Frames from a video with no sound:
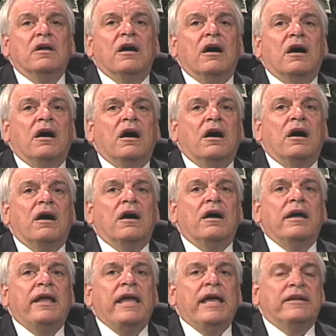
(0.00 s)

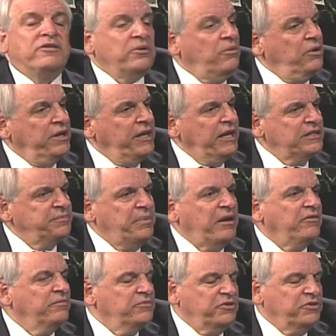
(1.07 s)
And so I wanted a guest bedroom.